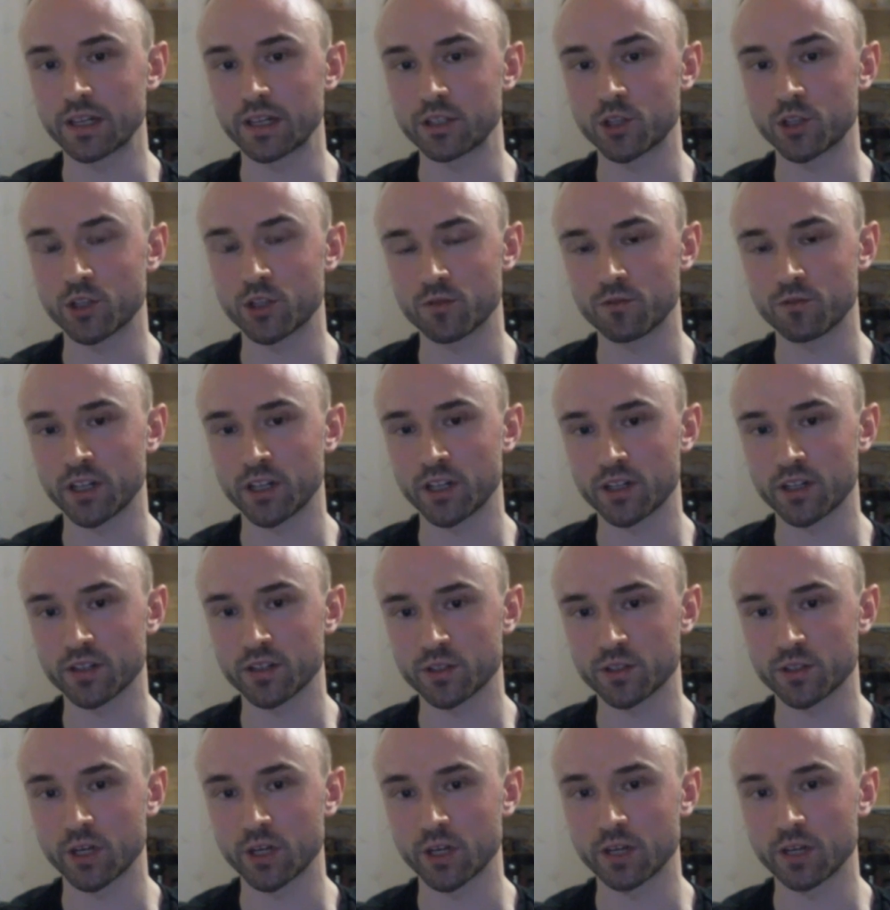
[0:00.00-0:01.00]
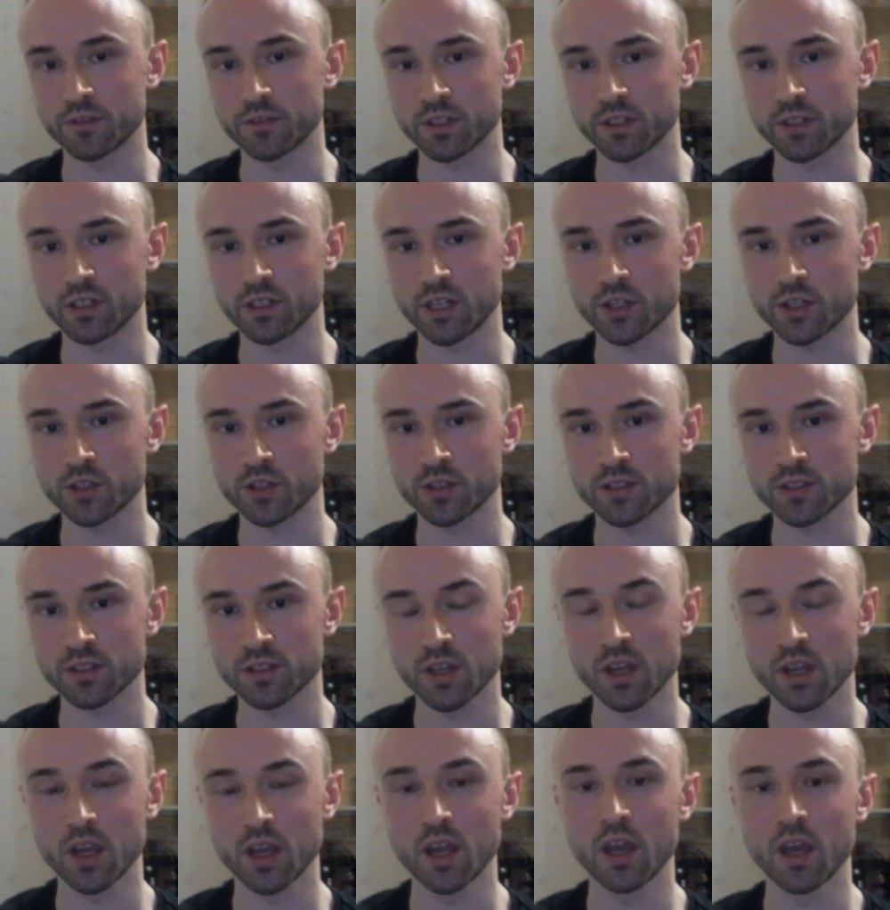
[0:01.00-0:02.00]
9 Chechen fighters survived the clashes,
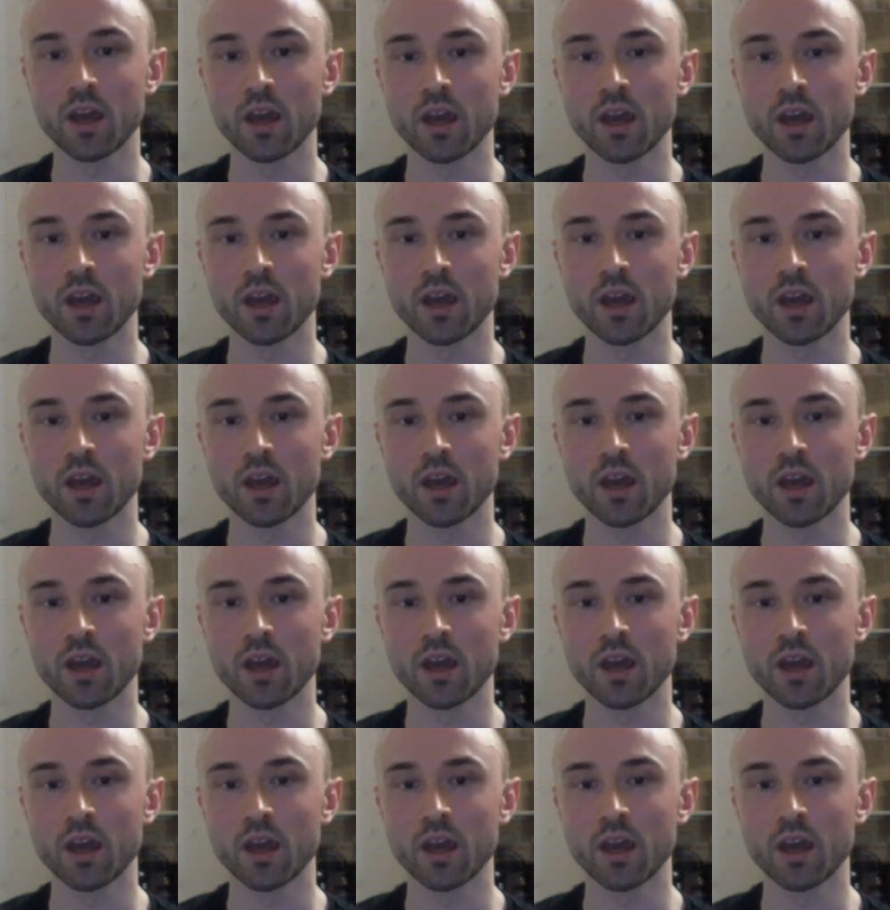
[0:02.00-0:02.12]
